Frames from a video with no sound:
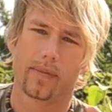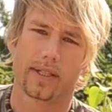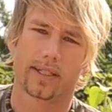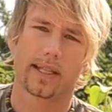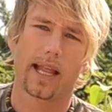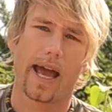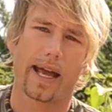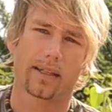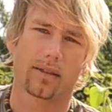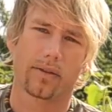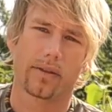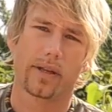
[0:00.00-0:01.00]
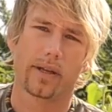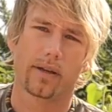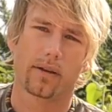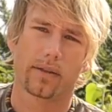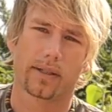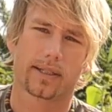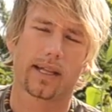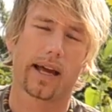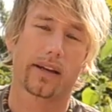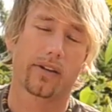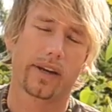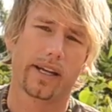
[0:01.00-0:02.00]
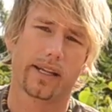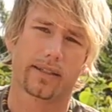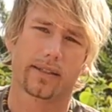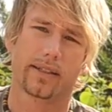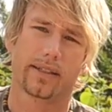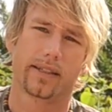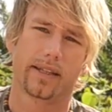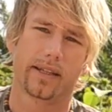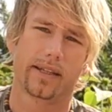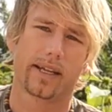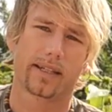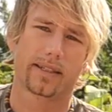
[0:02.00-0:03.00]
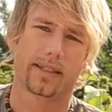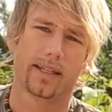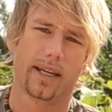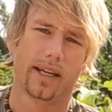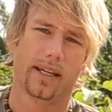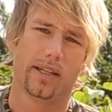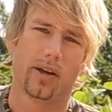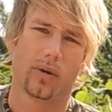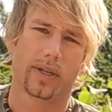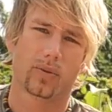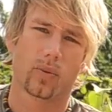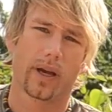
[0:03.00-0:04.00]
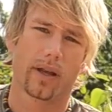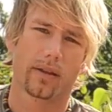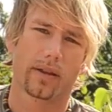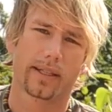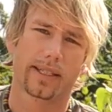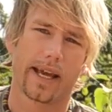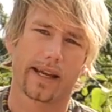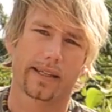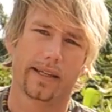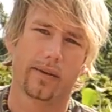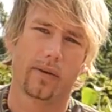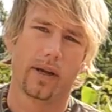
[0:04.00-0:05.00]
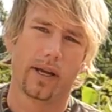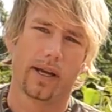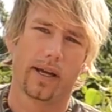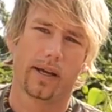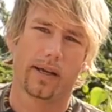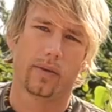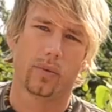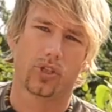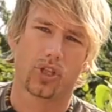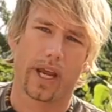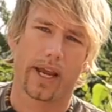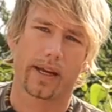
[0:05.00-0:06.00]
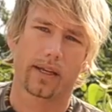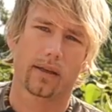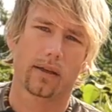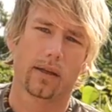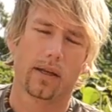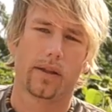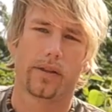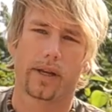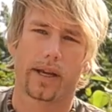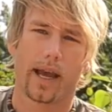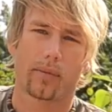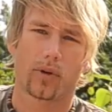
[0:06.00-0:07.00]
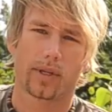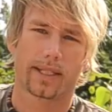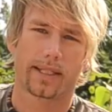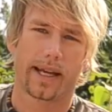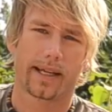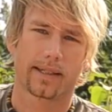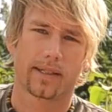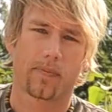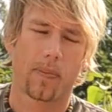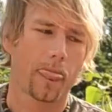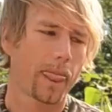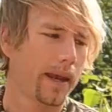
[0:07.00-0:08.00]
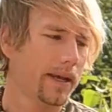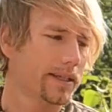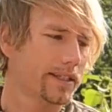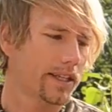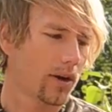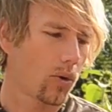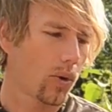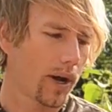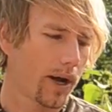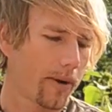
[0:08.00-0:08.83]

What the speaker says: sled on the slider is, and he doesn't know as well exactly in which angle the camera stands. So